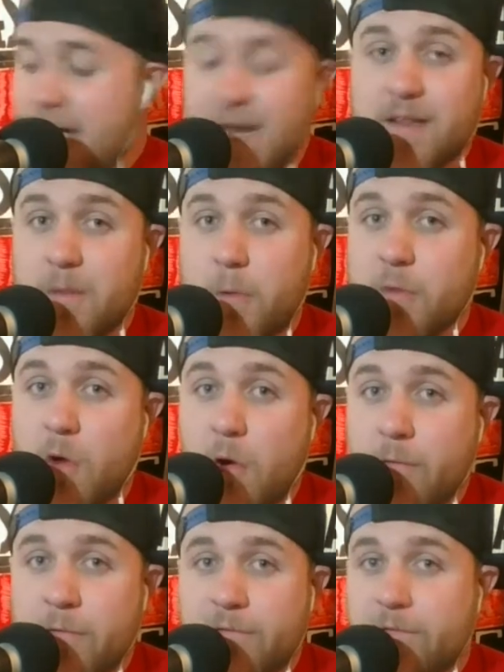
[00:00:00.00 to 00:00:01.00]
and he's the most
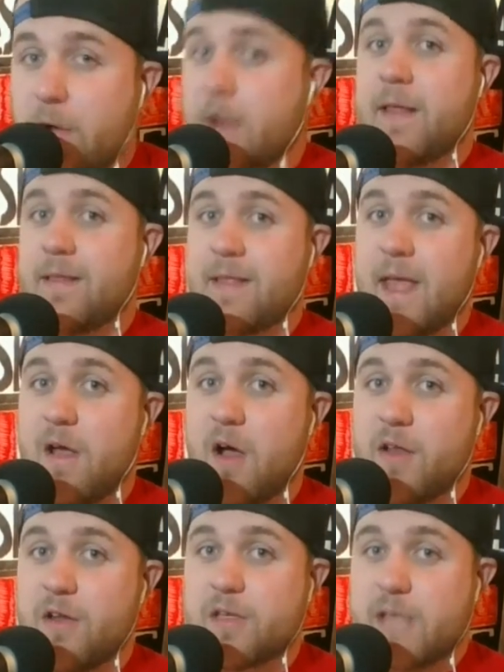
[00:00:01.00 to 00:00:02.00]
over-fucking thing
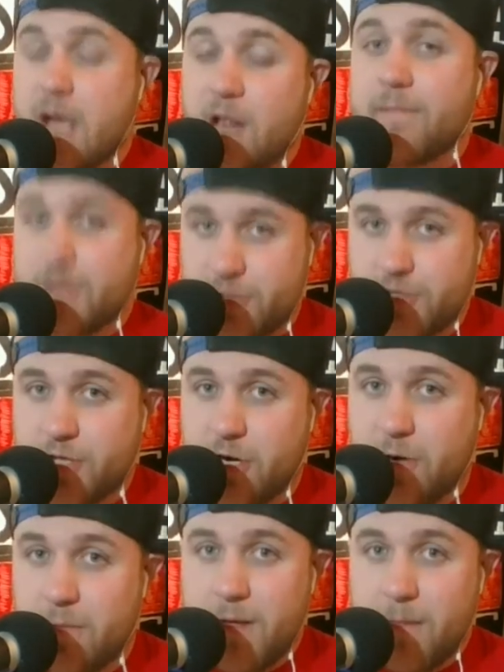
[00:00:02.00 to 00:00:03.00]
on your television
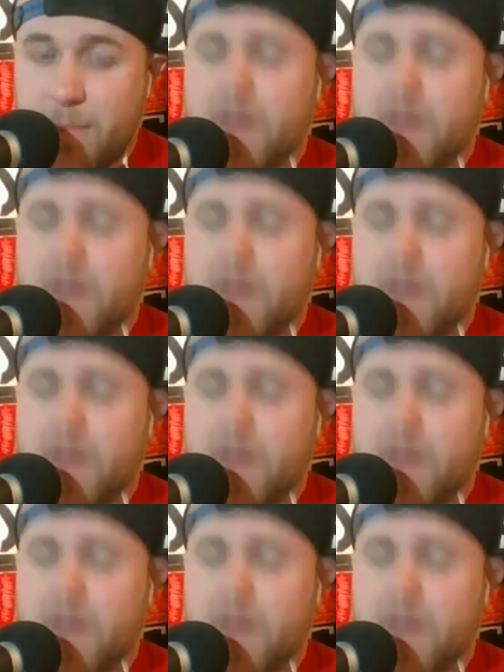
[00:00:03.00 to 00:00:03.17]
show.